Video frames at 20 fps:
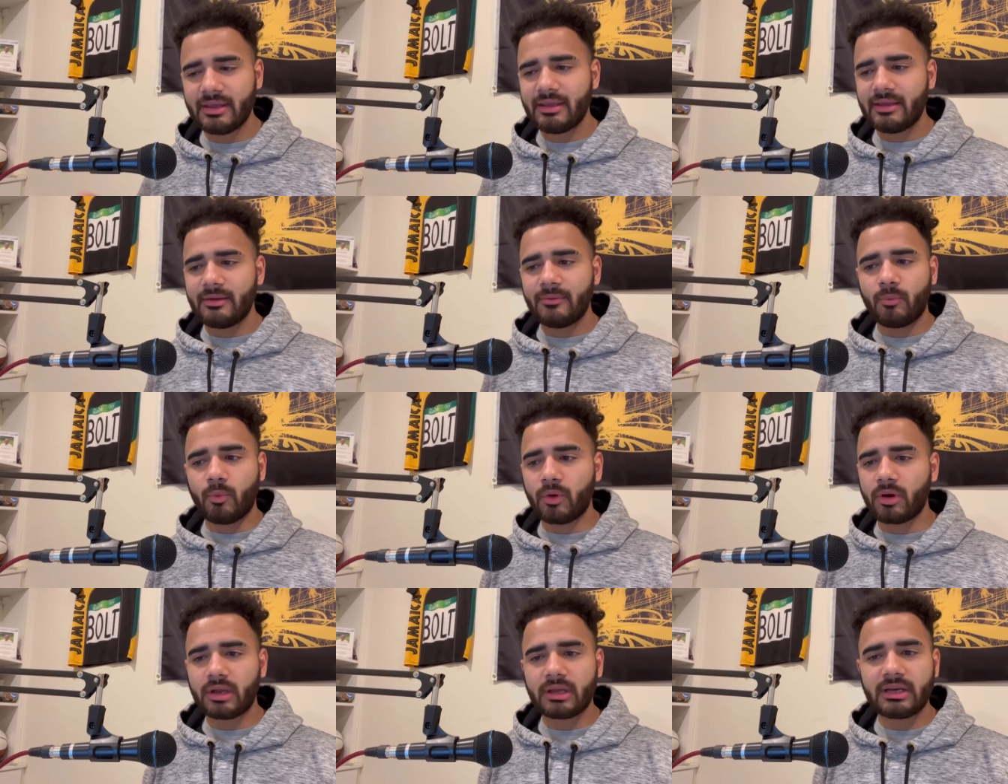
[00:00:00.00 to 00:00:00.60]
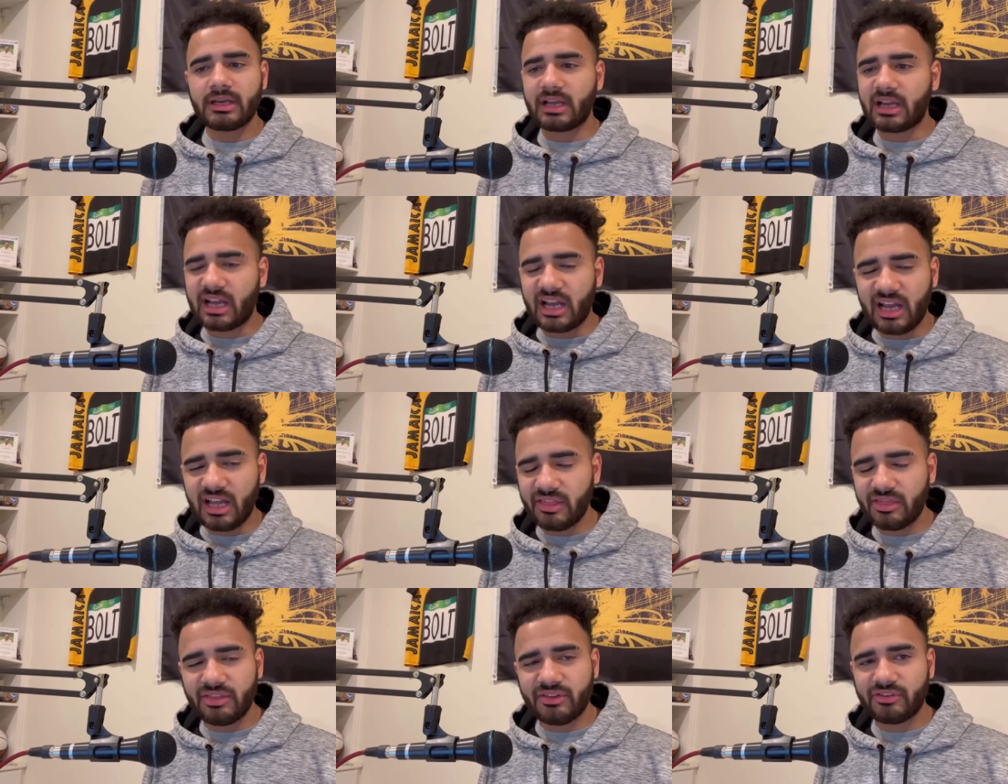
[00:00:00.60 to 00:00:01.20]
We're going to
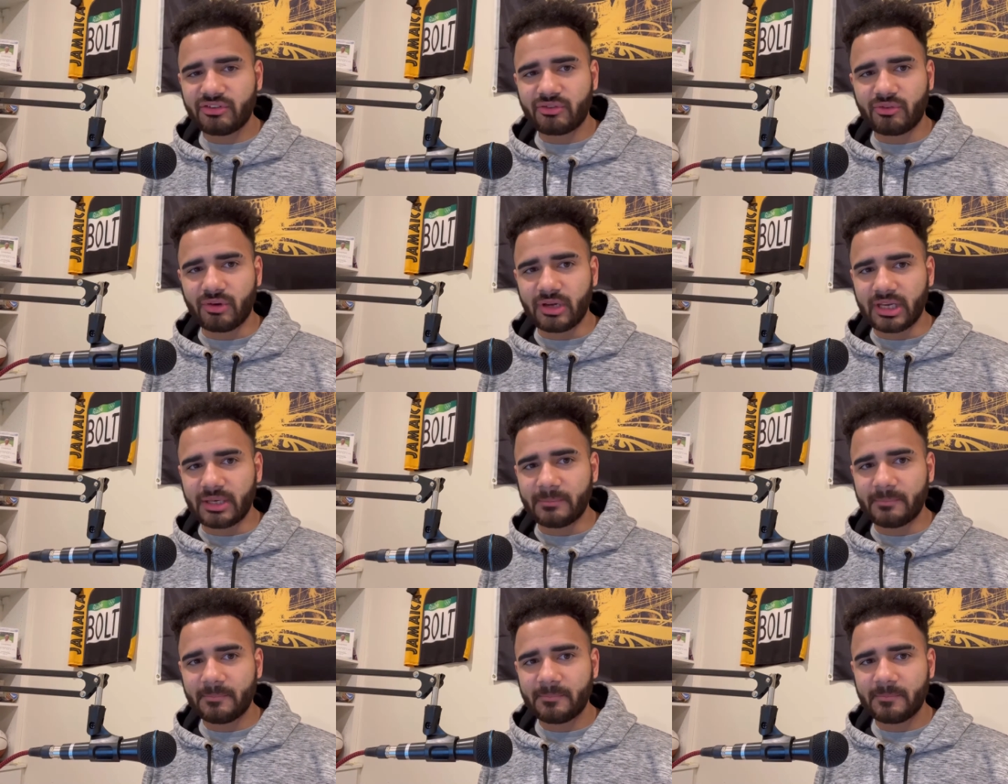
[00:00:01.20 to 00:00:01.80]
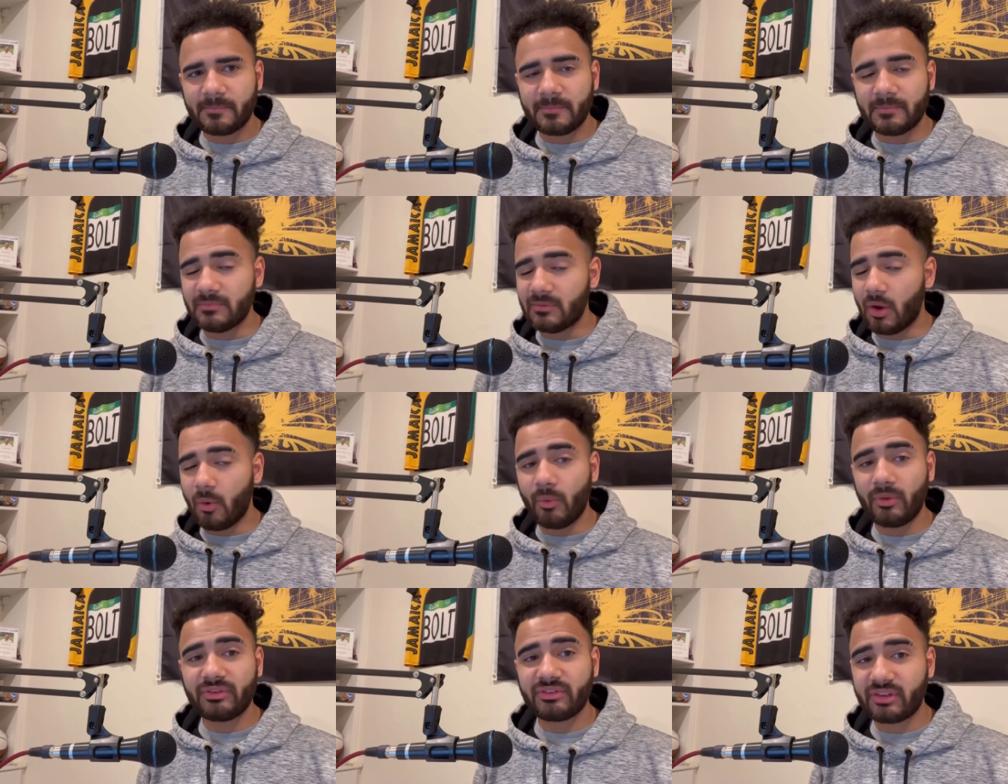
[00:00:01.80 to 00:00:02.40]
cut the screen.
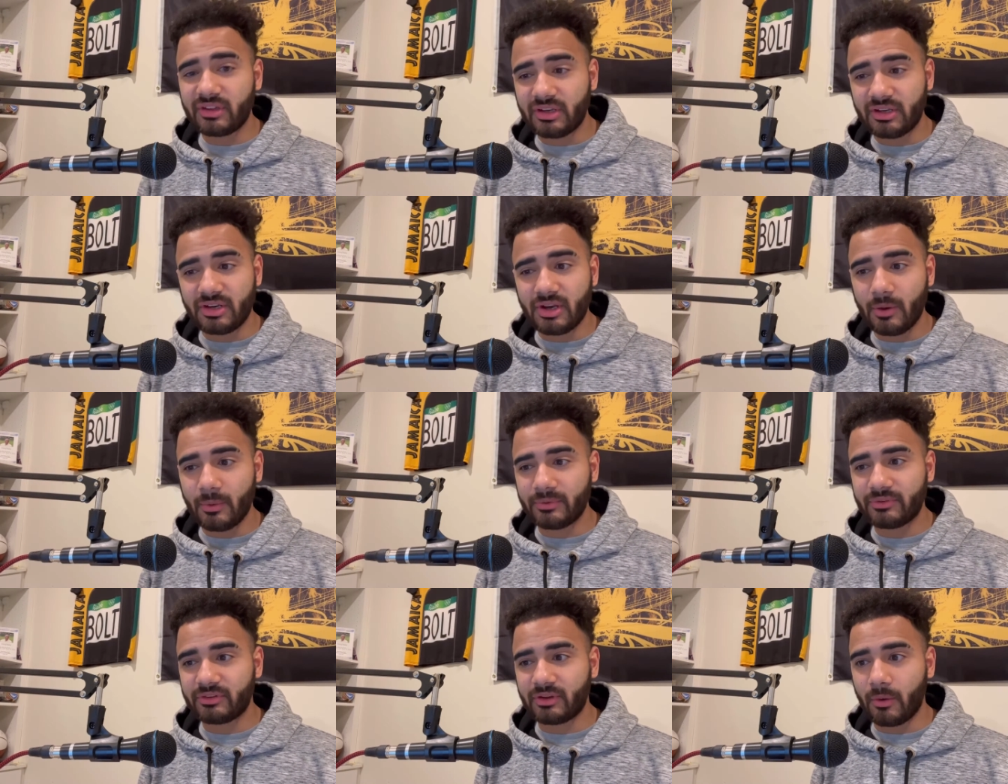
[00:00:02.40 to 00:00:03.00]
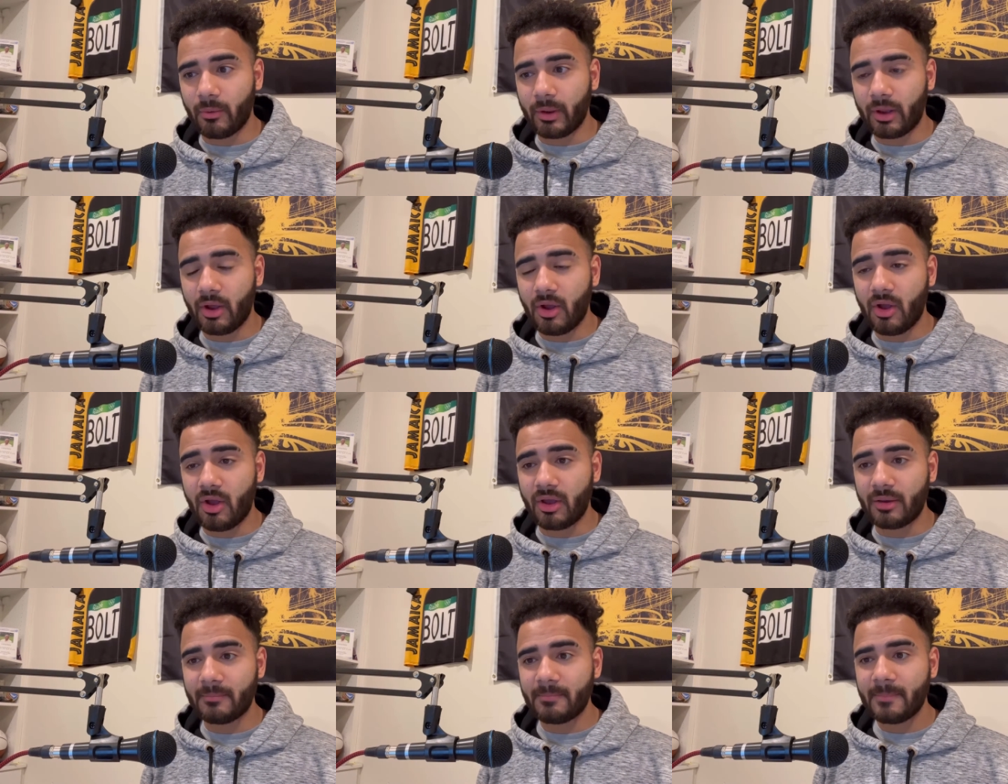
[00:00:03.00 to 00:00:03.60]
No one's going to know what's going
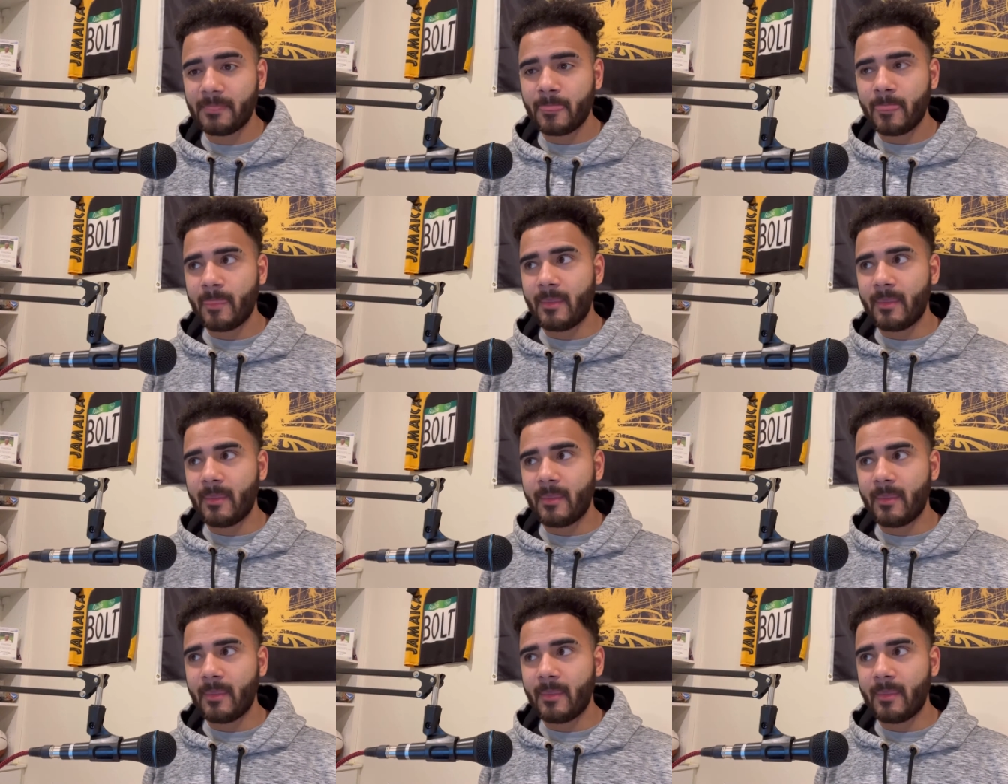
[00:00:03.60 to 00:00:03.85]
on.